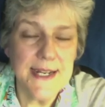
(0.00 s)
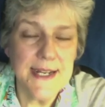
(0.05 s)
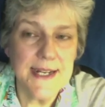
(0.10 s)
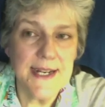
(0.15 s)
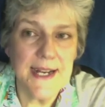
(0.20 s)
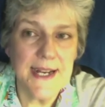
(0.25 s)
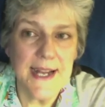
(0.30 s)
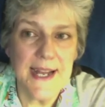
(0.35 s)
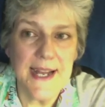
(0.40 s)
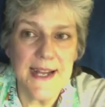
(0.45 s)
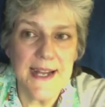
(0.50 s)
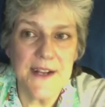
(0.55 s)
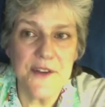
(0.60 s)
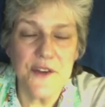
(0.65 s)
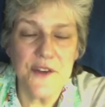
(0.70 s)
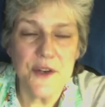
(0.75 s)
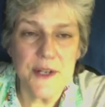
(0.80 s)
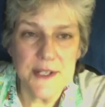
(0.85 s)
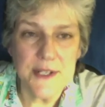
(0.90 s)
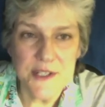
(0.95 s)
and you
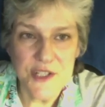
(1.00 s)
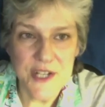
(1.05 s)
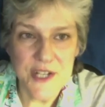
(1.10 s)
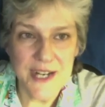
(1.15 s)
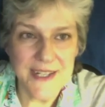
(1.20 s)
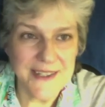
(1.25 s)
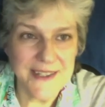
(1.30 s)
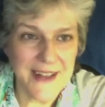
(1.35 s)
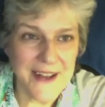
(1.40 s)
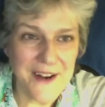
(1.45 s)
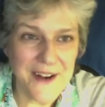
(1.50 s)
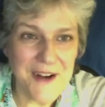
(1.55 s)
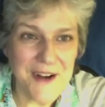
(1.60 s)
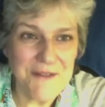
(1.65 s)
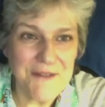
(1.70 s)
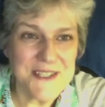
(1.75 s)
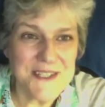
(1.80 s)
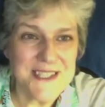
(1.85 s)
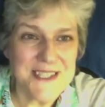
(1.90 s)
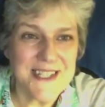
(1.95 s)
can check that off
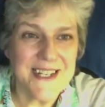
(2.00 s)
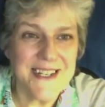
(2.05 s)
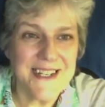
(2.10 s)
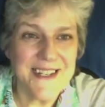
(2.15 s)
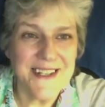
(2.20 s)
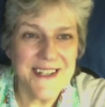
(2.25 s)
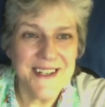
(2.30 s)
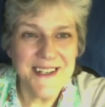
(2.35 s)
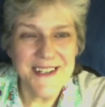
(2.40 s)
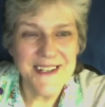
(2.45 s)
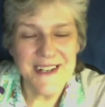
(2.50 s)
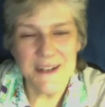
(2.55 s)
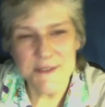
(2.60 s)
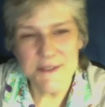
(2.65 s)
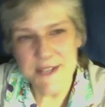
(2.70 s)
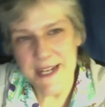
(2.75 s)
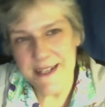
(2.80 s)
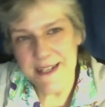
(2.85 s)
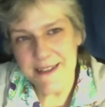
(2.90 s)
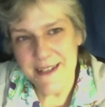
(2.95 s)
and say, I've
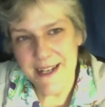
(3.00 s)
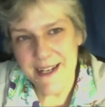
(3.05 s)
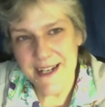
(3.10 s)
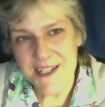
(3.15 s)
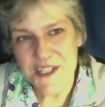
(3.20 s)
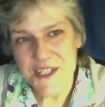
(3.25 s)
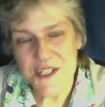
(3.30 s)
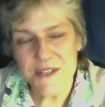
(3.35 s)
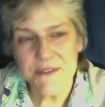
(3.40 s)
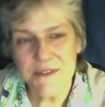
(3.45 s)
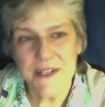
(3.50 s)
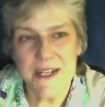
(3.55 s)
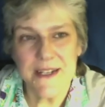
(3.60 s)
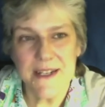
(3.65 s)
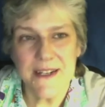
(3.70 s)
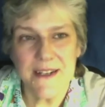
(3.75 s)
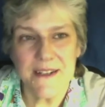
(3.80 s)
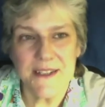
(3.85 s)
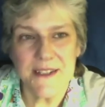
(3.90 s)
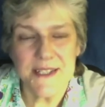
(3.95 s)
taken the action of
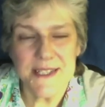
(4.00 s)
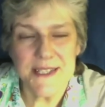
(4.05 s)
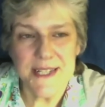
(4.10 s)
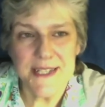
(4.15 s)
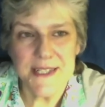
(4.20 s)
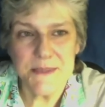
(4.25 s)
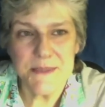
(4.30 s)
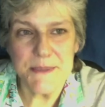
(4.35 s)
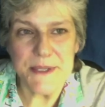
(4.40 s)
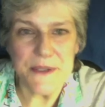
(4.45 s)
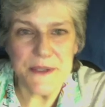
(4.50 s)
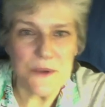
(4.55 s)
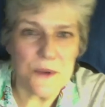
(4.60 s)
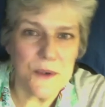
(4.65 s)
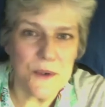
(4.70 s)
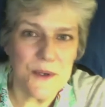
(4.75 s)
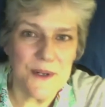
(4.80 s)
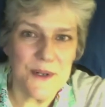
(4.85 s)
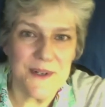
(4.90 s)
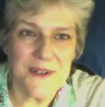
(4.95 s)
getting an assessment
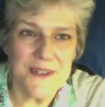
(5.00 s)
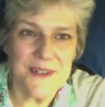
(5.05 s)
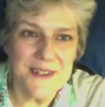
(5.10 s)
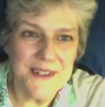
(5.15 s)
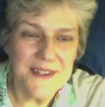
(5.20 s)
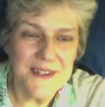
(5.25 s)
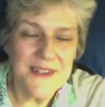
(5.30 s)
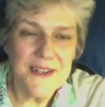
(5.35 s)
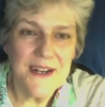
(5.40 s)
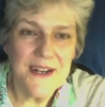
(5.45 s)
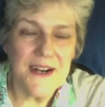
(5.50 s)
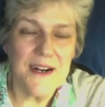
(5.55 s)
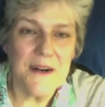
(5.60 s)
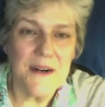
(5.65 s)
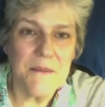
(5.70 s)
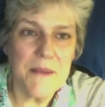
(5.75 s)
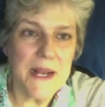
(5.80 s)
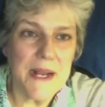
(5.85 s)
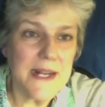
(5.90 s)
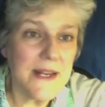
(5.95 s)
or um,
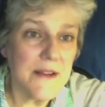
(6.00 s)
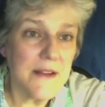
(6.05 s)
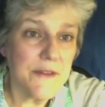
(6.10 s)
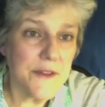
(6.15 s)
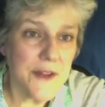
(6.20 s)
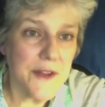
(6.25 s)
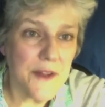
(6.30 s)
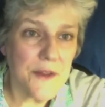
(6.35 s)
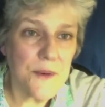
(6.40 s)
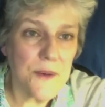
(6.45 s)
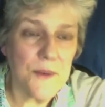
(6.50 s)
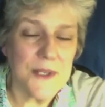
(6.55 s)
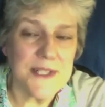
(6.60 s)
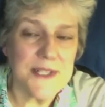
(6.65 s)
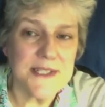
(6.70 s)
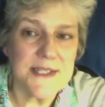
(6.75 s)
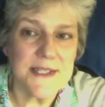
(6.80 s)
any of the other ones.